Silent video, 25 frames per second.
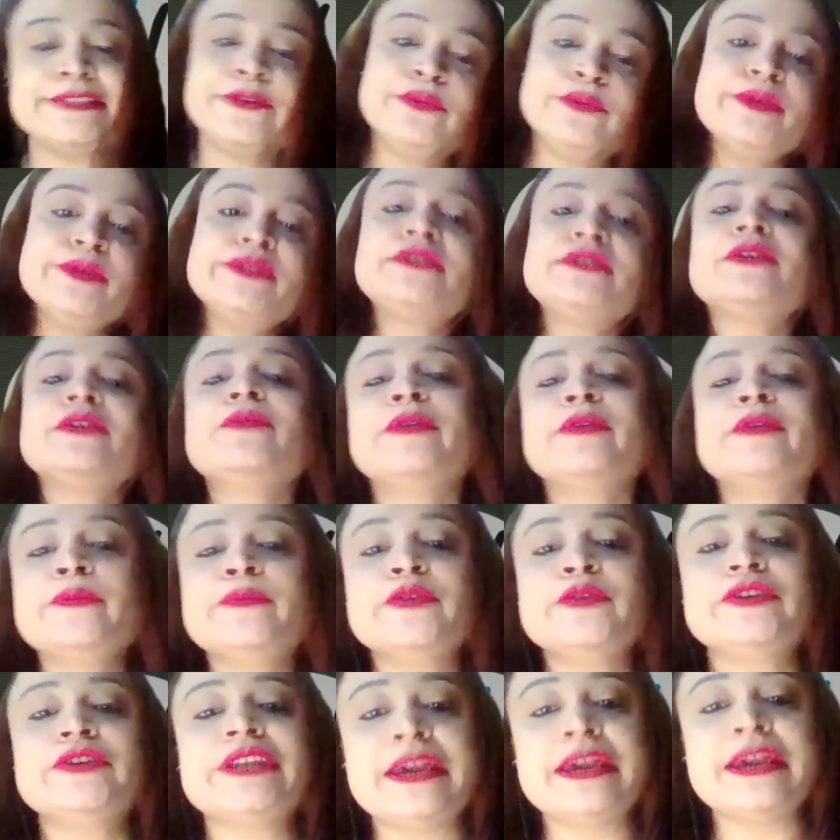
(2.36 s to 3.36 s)
Deomitra one
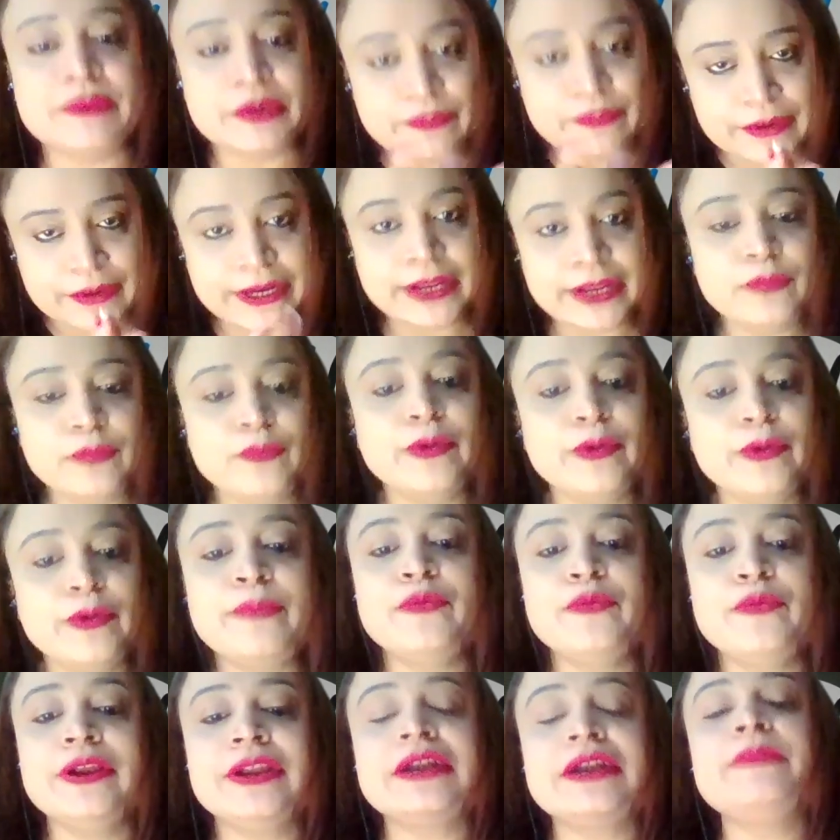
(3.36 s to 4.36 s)
more time. A very warm
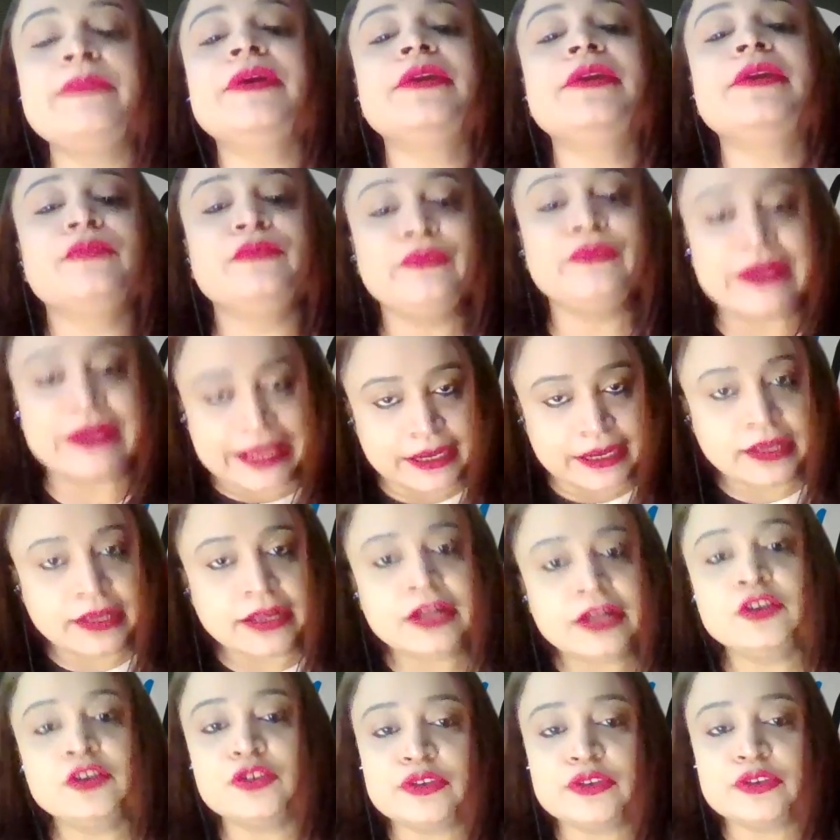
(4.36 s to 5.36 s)
welcome and a very
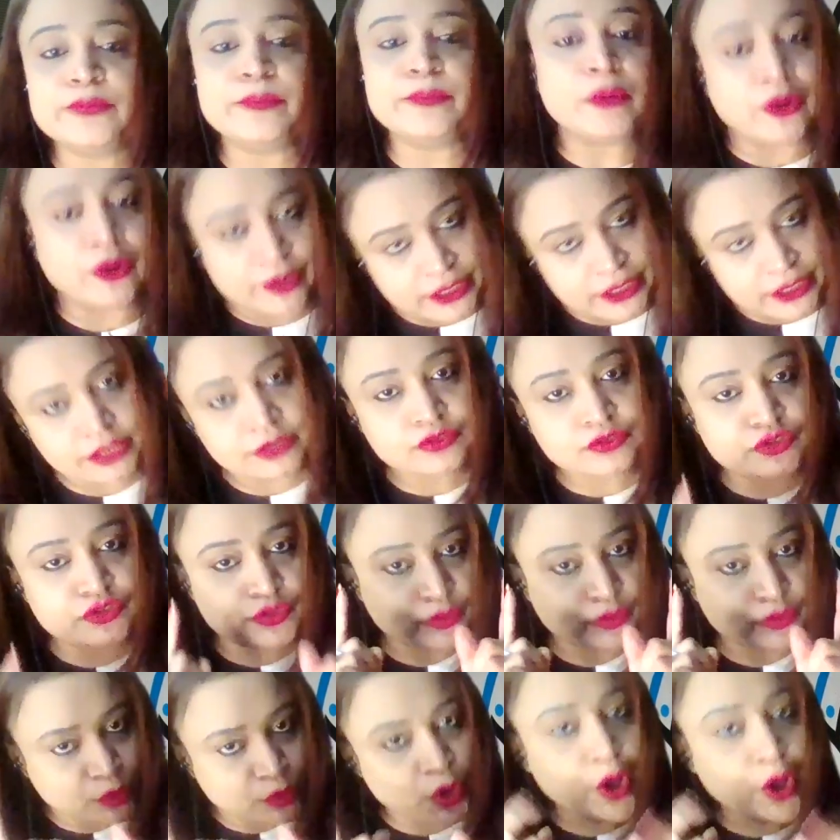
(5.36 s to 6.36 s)
good morning
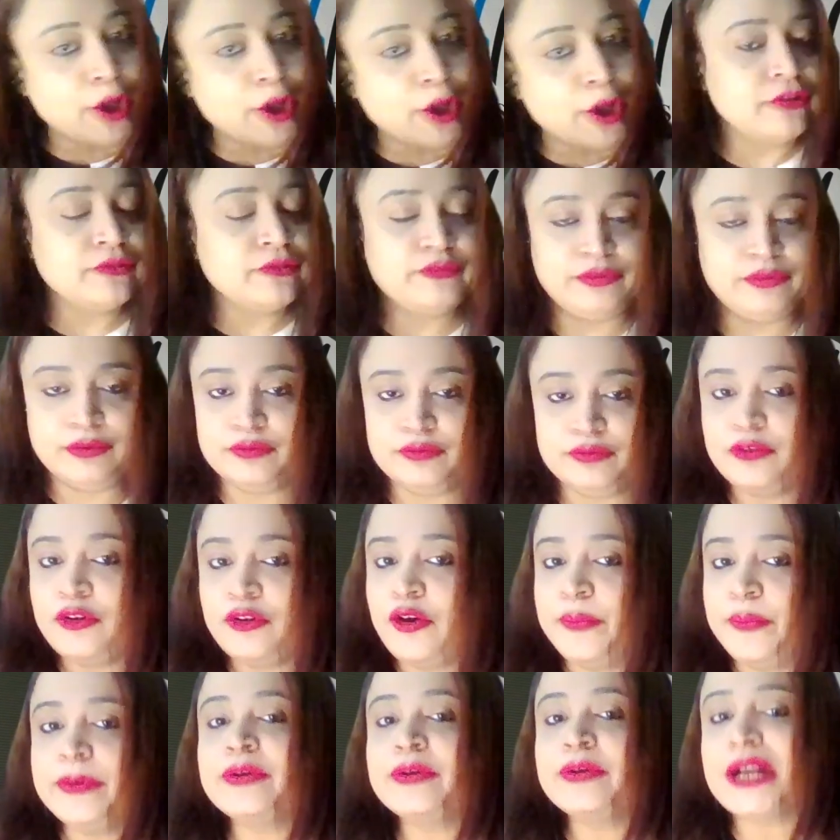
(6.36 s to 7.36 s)
to all of you.
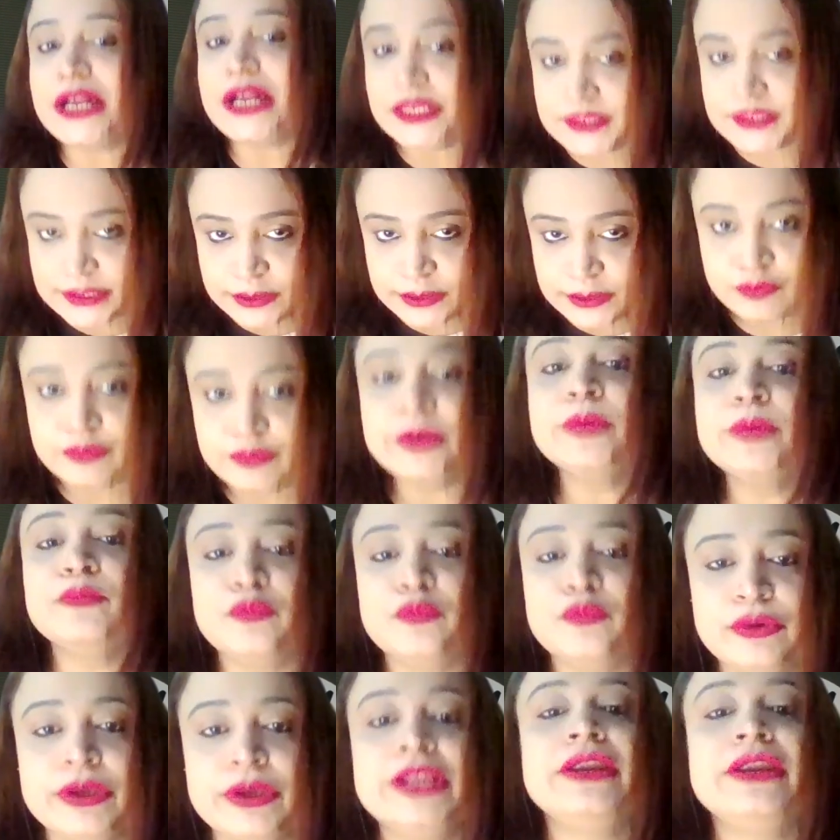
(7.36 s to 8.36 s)
Hope you guys are doing
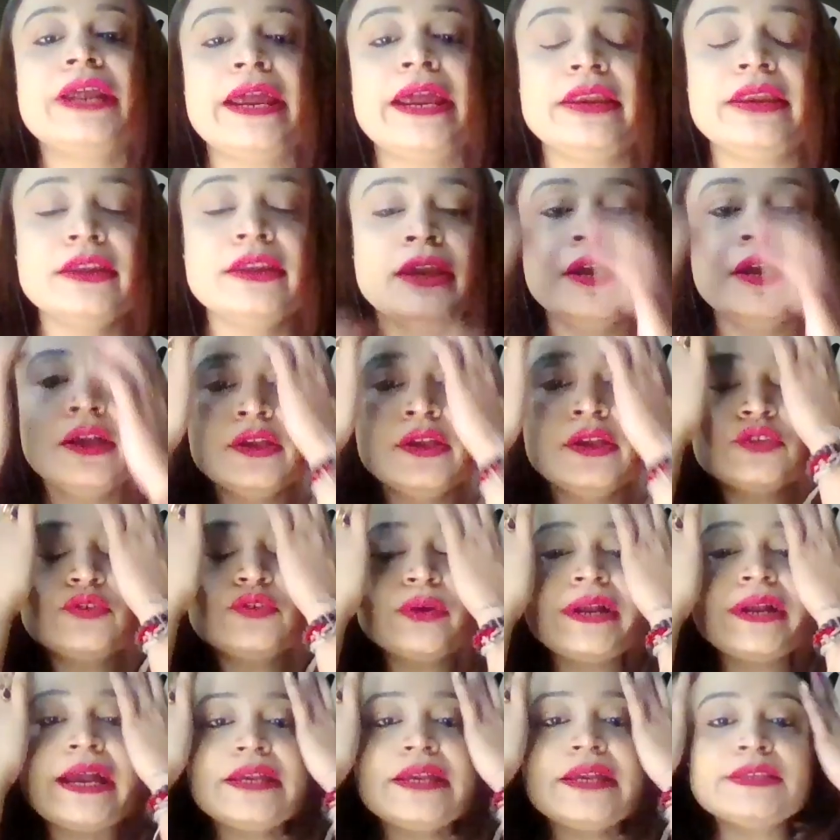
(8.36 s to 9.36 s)
well, right?
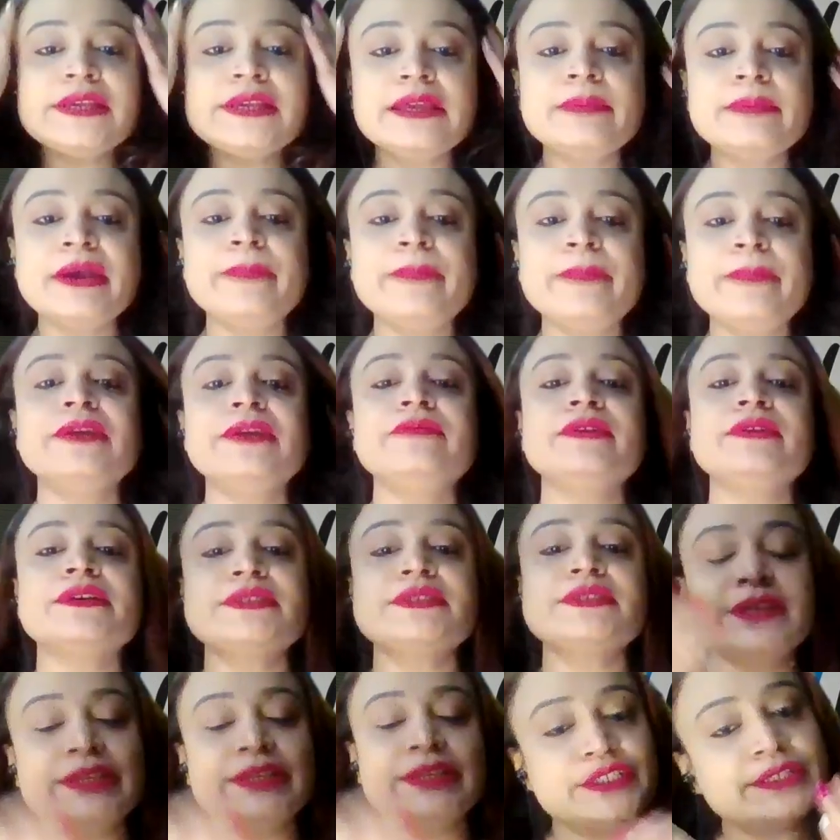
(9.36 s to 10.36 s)
So guys, in my
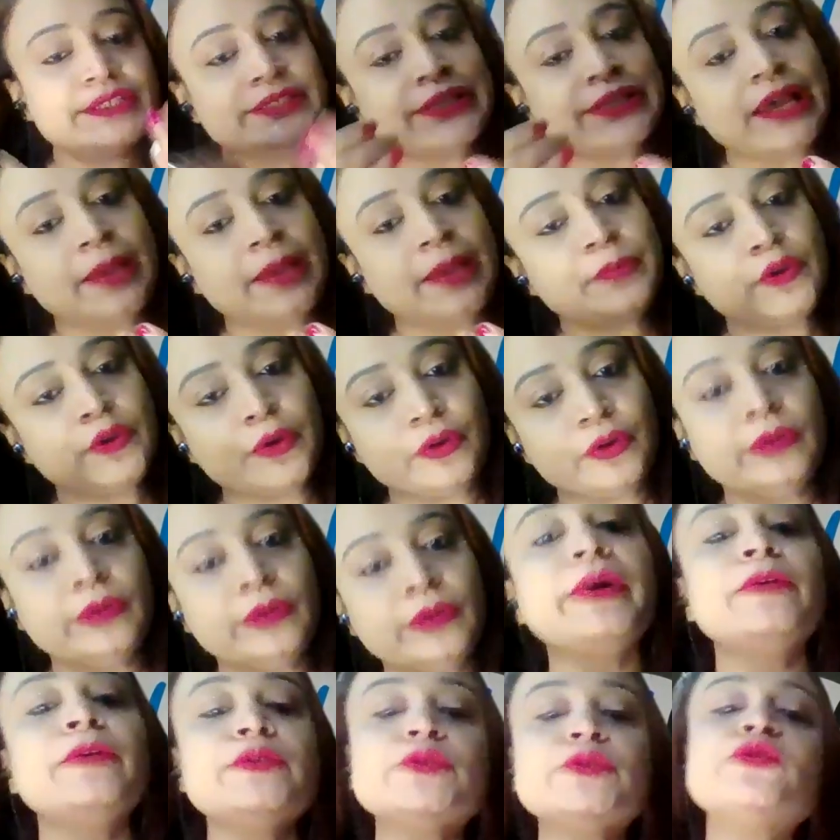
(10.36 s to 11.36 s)
previous sessions, I have talked
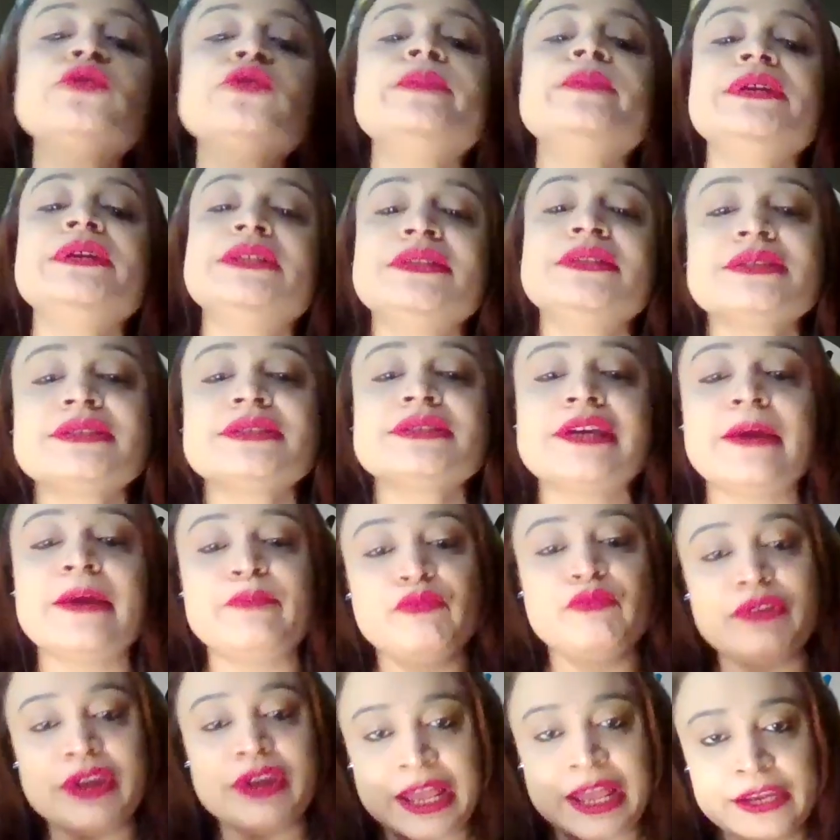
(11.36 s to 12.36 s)
about so many things. I have
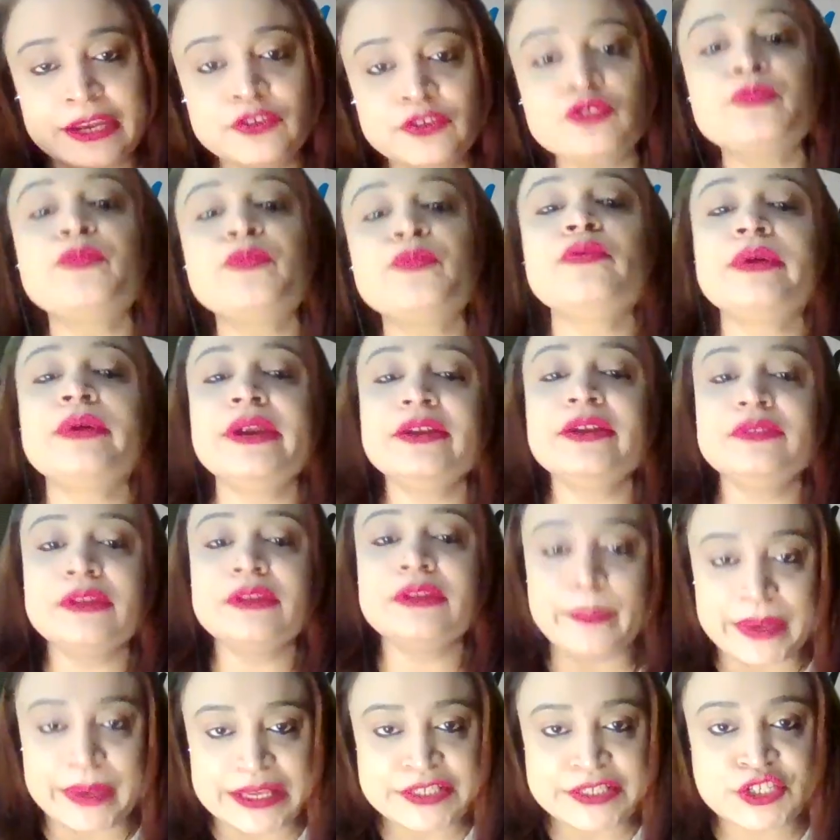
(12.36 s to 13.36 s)
tried to provide you the
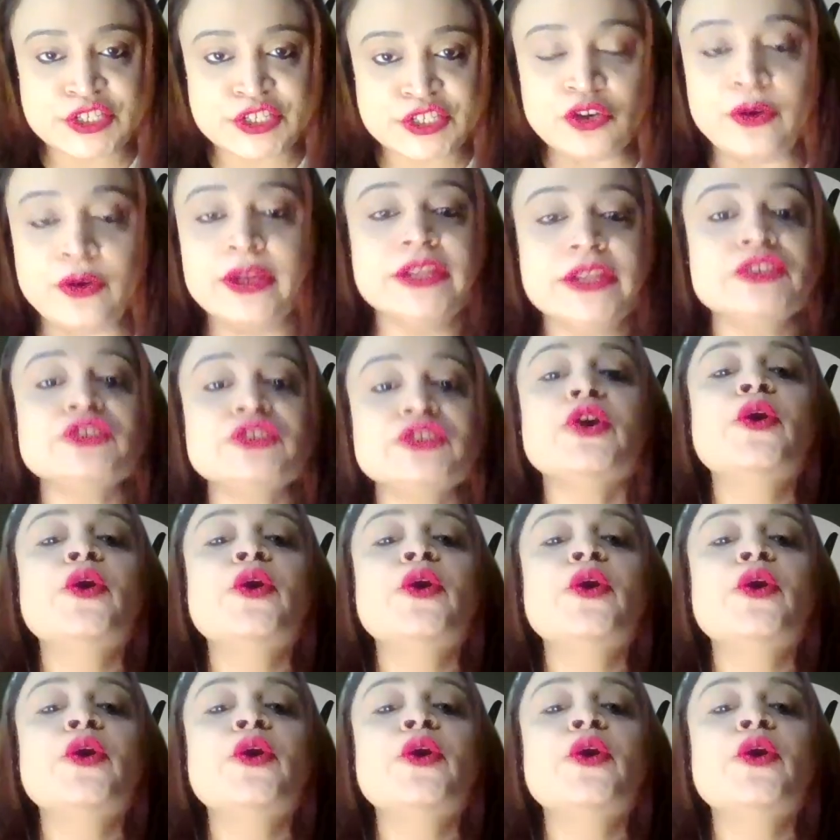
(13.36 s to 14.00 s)
best knowledge,